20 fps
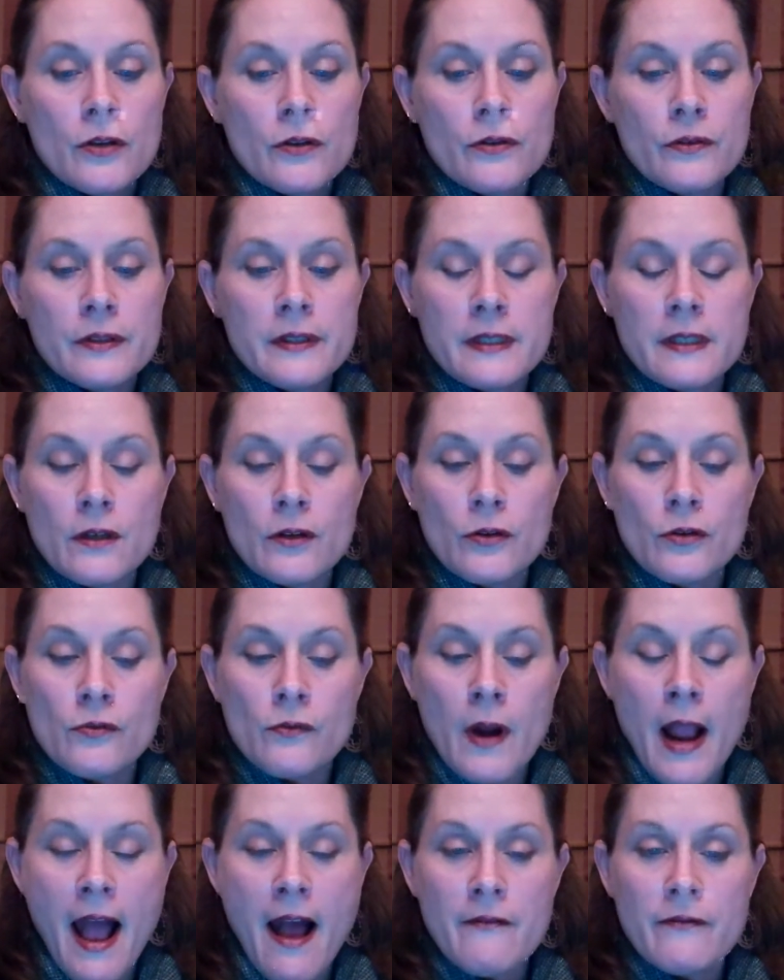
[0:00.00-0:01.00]
you'll see a
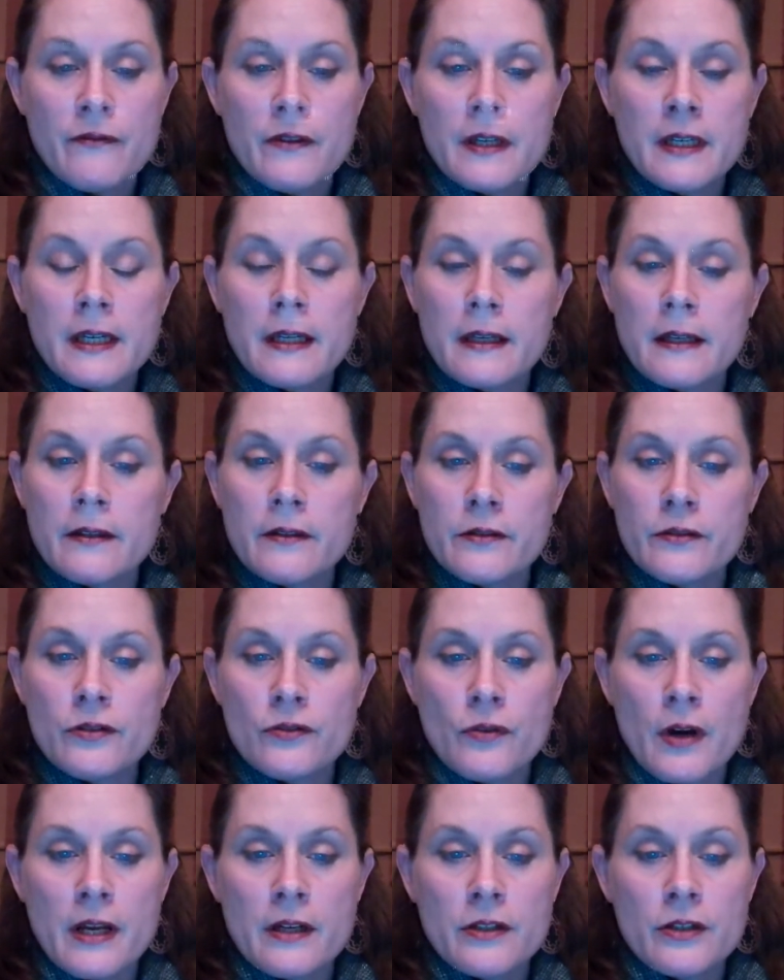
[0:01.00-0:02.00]
graphic
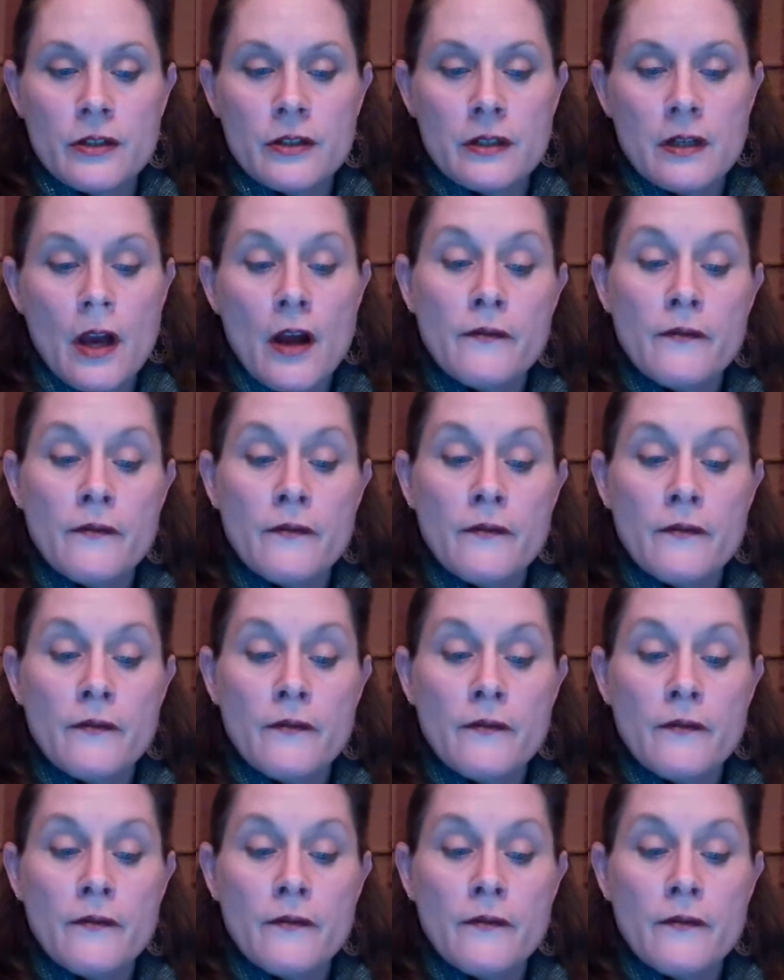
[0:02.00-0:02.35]
illustration